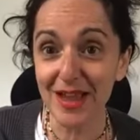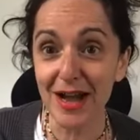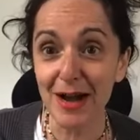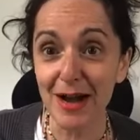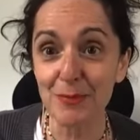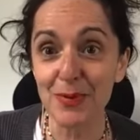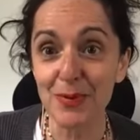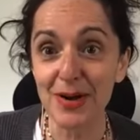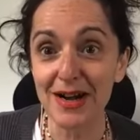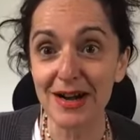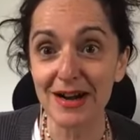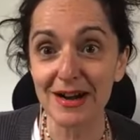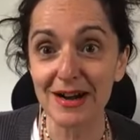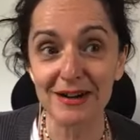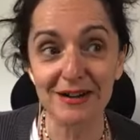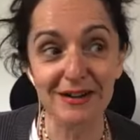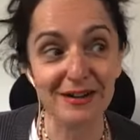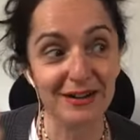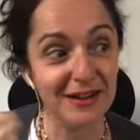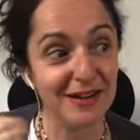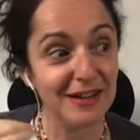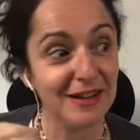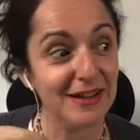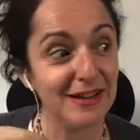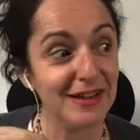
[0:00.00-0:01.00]
about
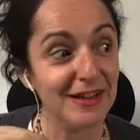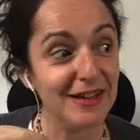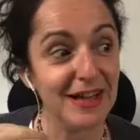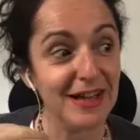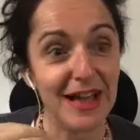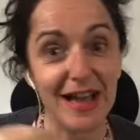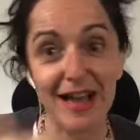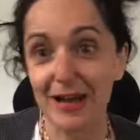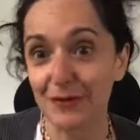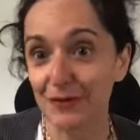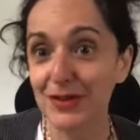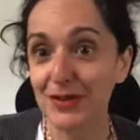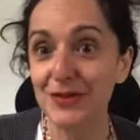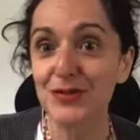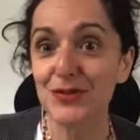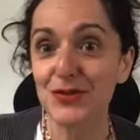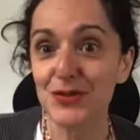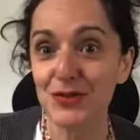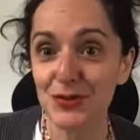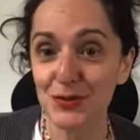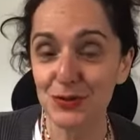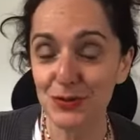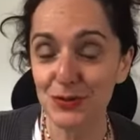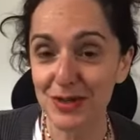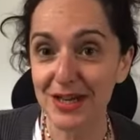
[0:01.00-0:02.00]
having the
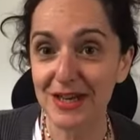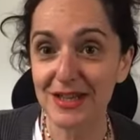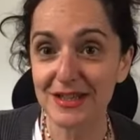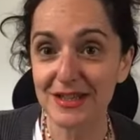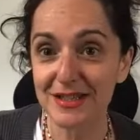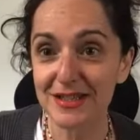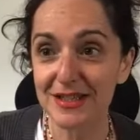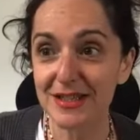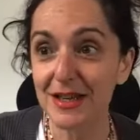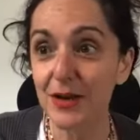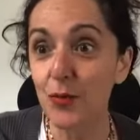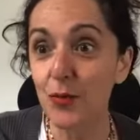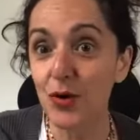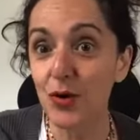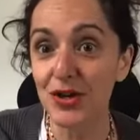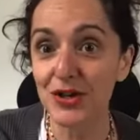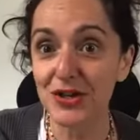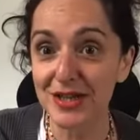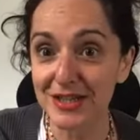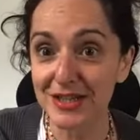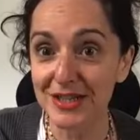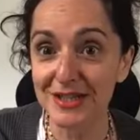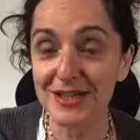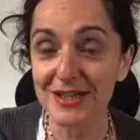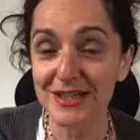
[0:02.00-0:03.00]
suitcase where
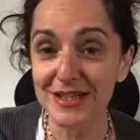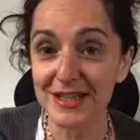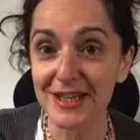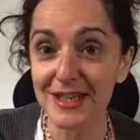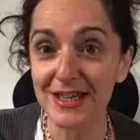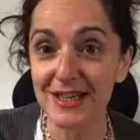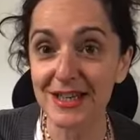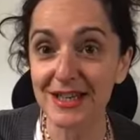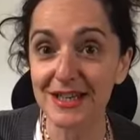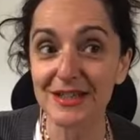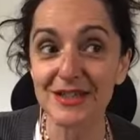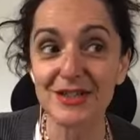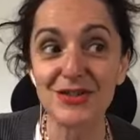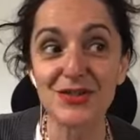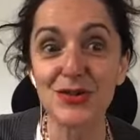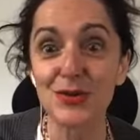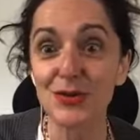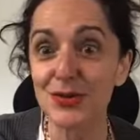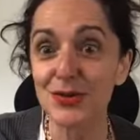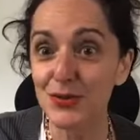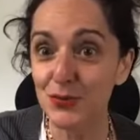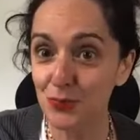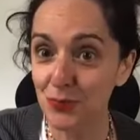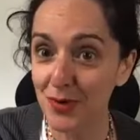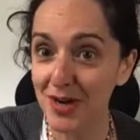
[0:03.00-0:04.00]
you can see it,
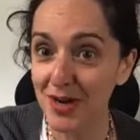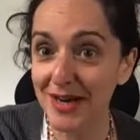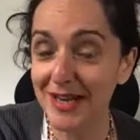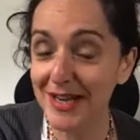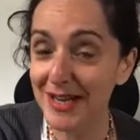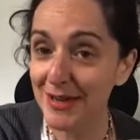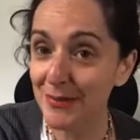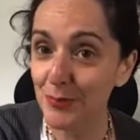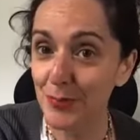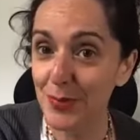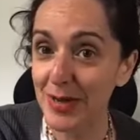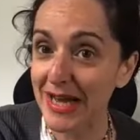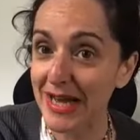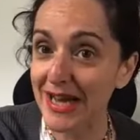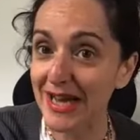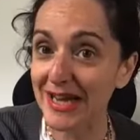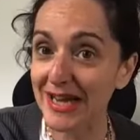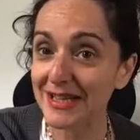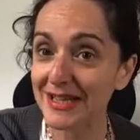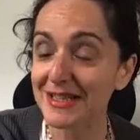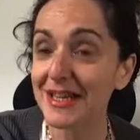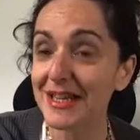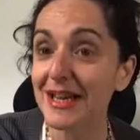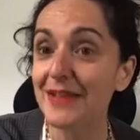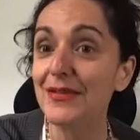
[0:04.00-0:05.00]
so it's ready and
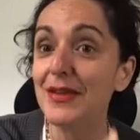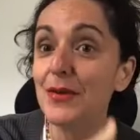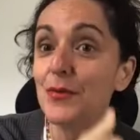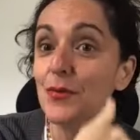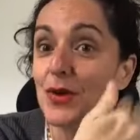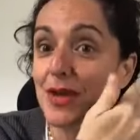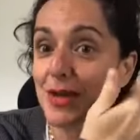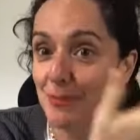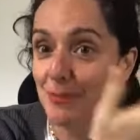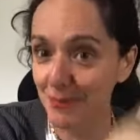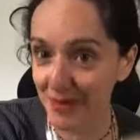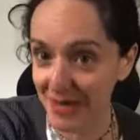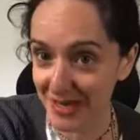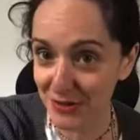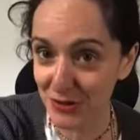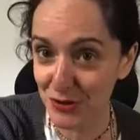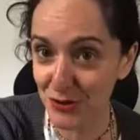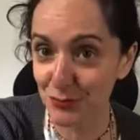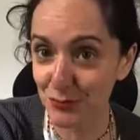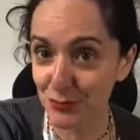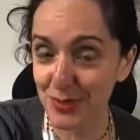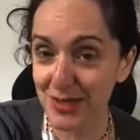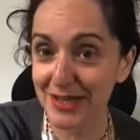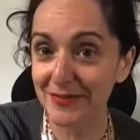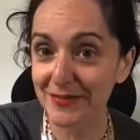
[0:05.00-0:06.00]
packed, and then we
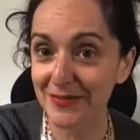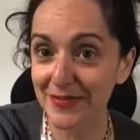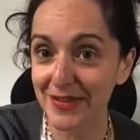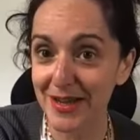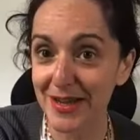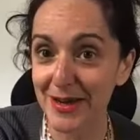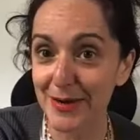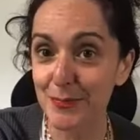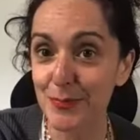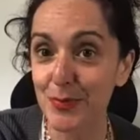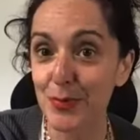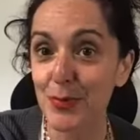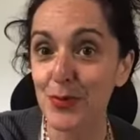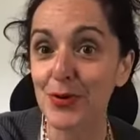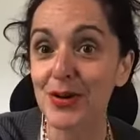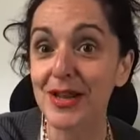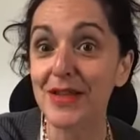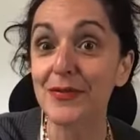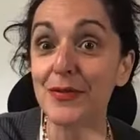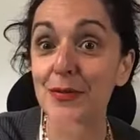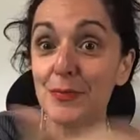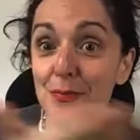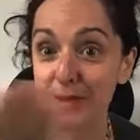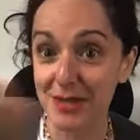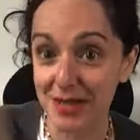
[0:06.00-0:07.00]
imagine being at the airport
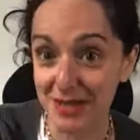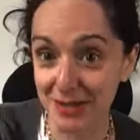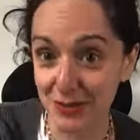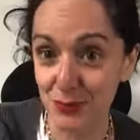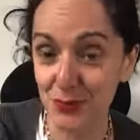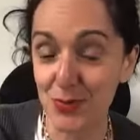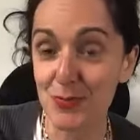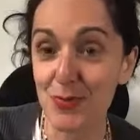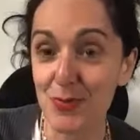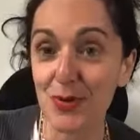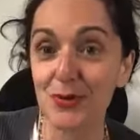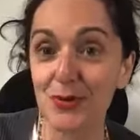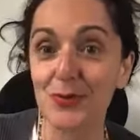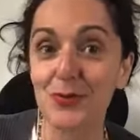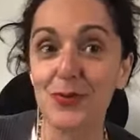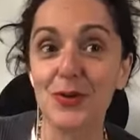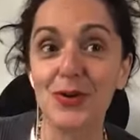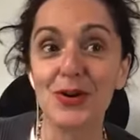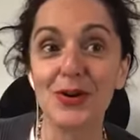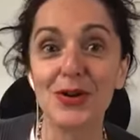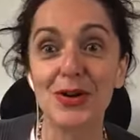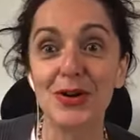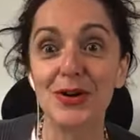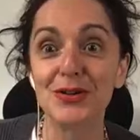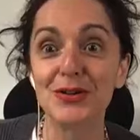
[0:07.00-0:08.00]
at the place we both
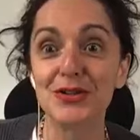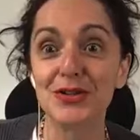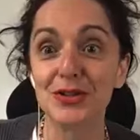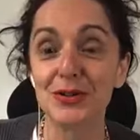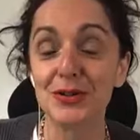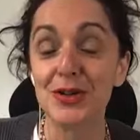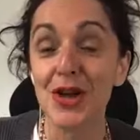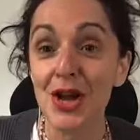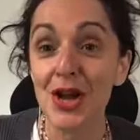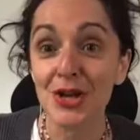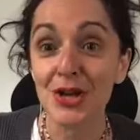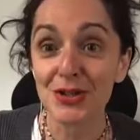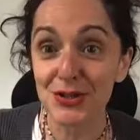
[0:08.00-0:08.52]
want to go to.